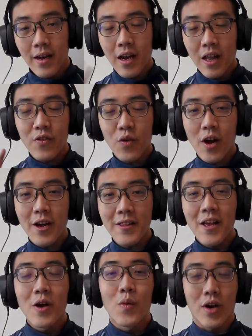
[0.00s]
Hello everyone,
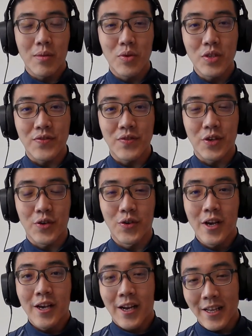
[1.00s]
welcome to this
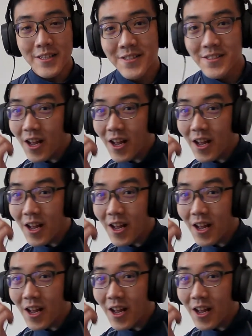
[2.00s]
video. Let's